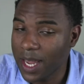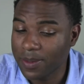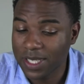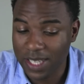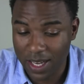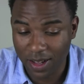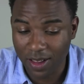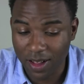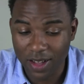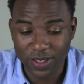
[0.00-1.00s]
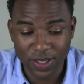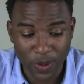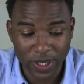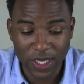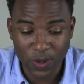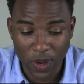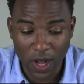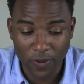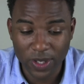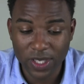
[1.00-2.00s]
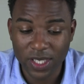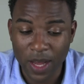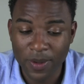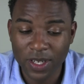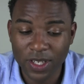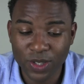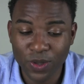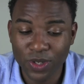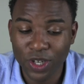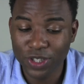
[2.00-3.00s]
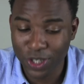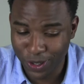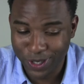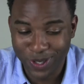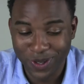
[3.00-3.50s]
name to Santa Claus in 2012 was summoned to a jury